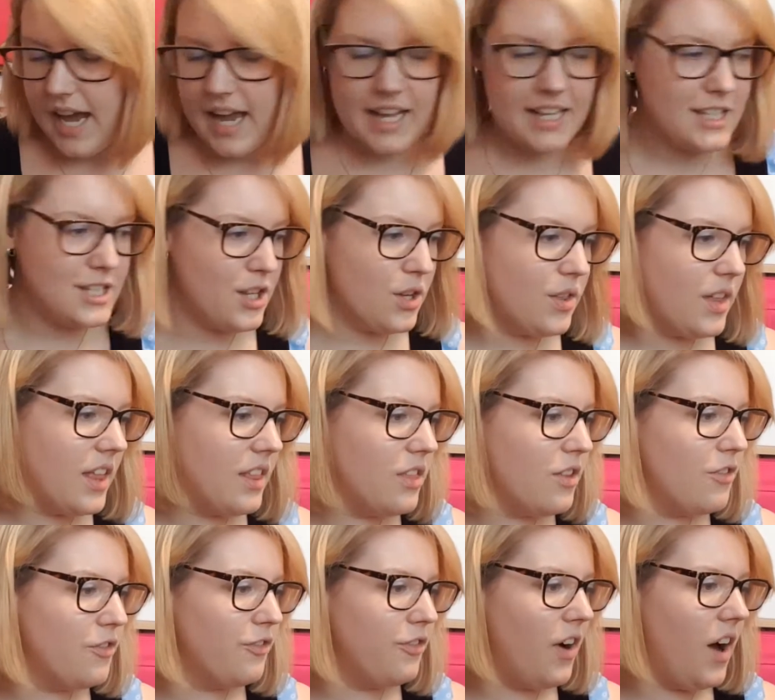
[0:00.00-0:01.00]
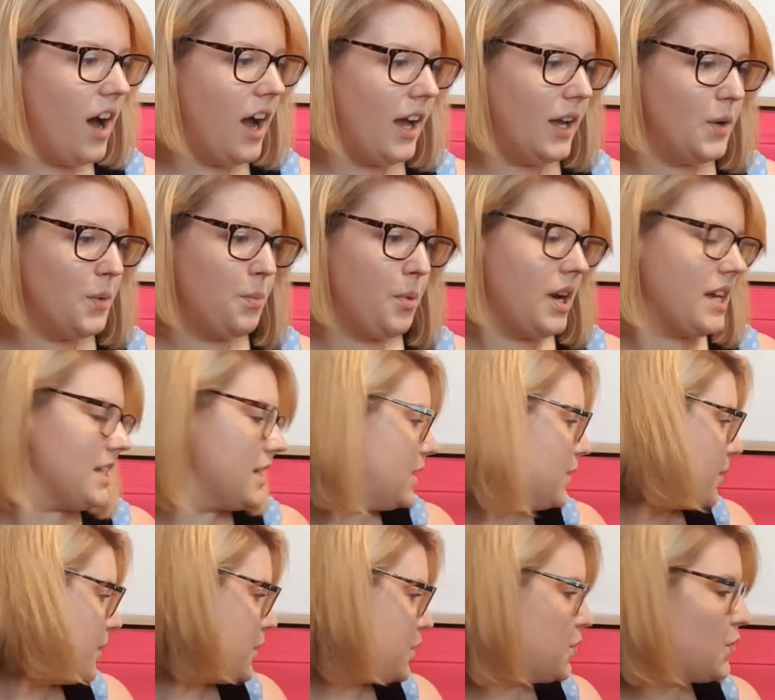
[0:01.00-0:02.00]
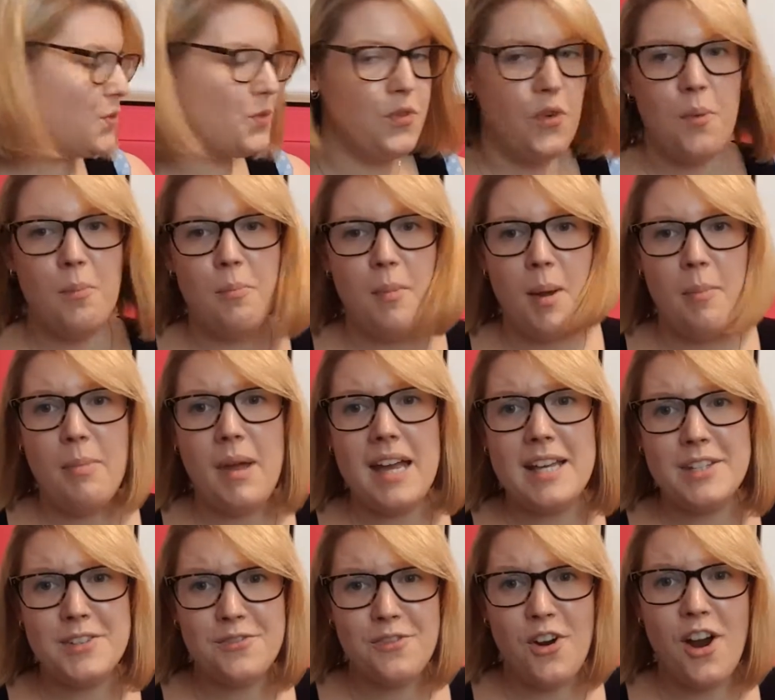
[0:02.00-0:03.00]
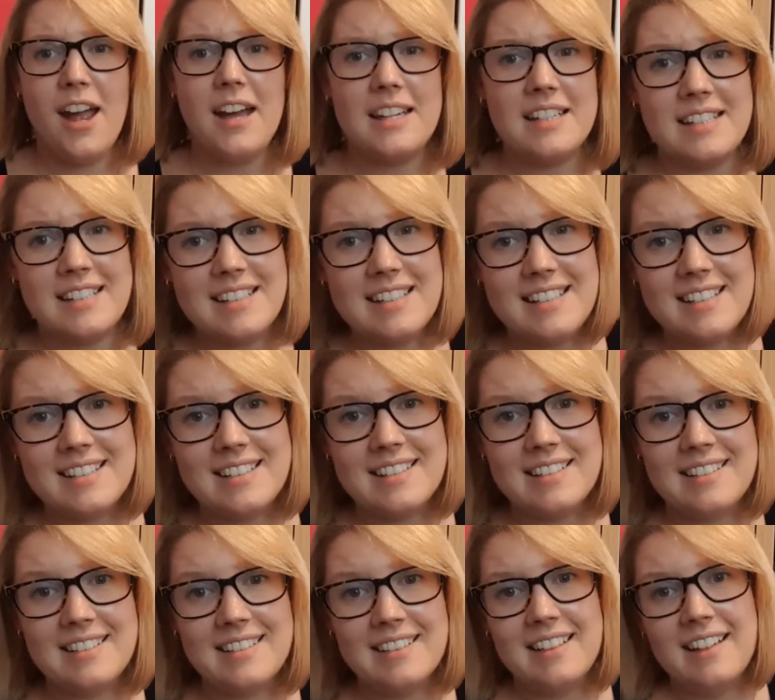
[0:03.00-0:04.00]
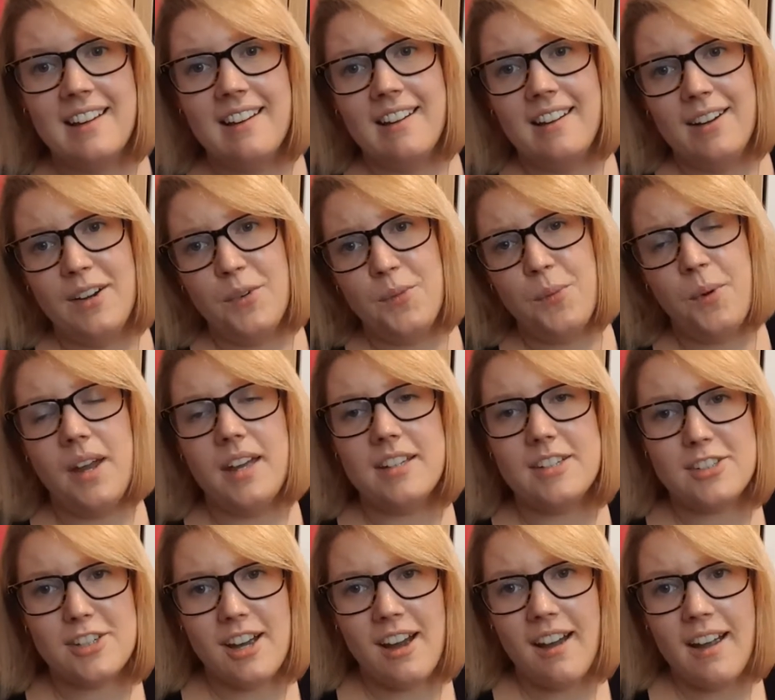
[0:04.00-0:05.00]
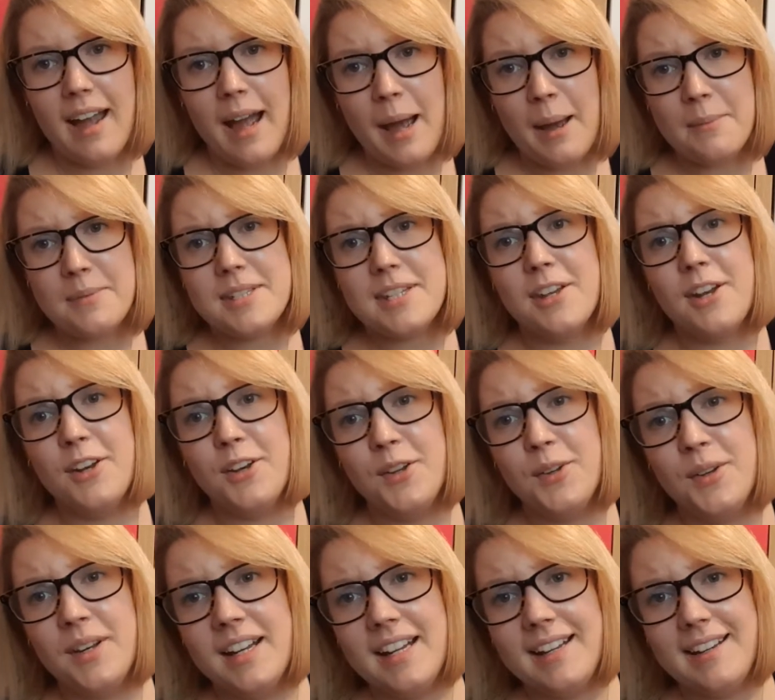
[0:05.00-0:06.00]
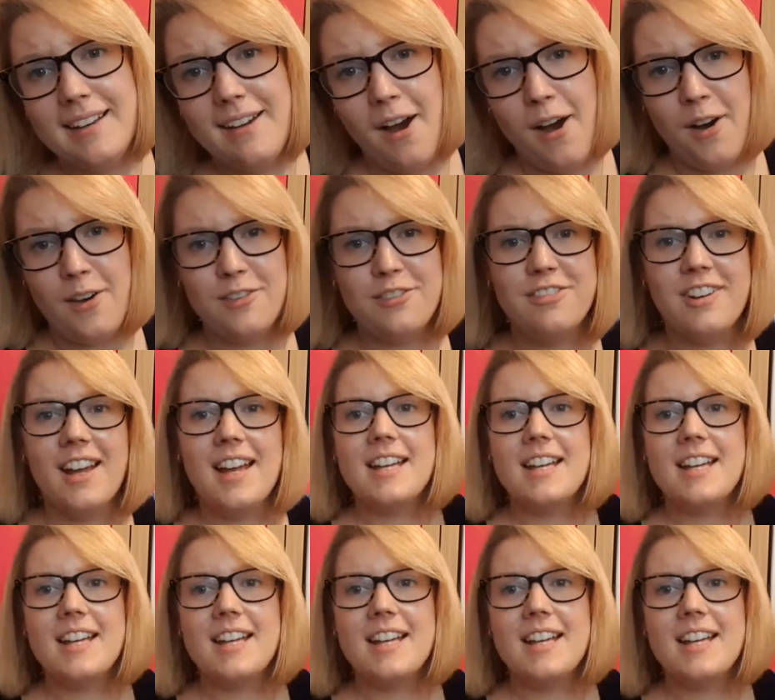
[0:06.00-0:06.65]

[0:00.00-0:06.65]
And so then the final present, which was from my best friend, which I absolutely love.